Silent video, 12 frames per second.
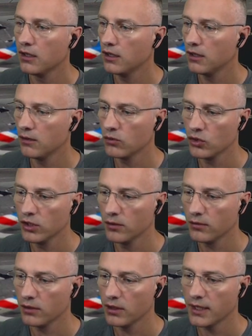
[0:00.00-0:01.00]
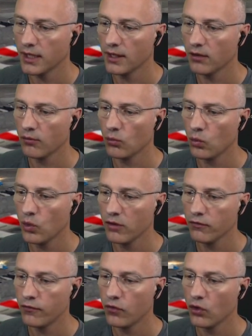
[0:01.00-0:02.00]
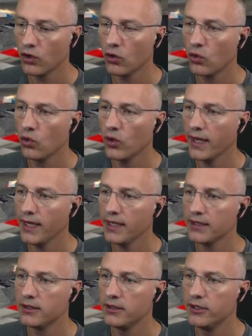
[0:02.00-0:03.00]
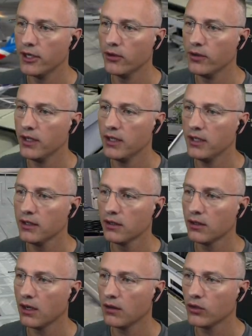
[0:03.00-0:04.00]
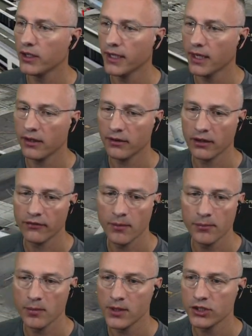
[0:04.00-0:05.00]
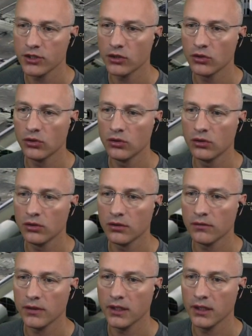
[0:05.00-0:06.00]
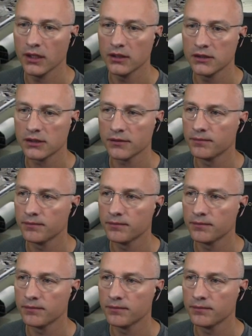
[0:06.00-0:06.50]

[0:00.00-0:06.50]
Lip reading: I'm going to get 1408 down here. I'm going to give him permission to go. There he is.